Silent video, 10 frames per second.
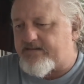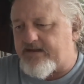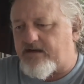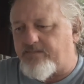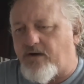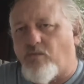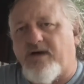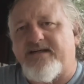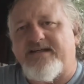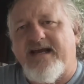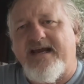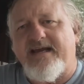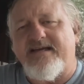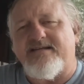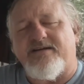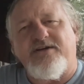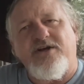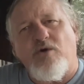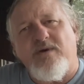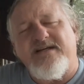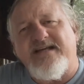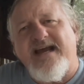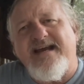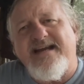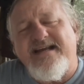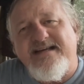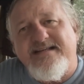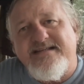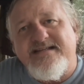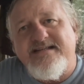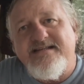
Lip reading: thinking about what day is it. Do you know what day it is?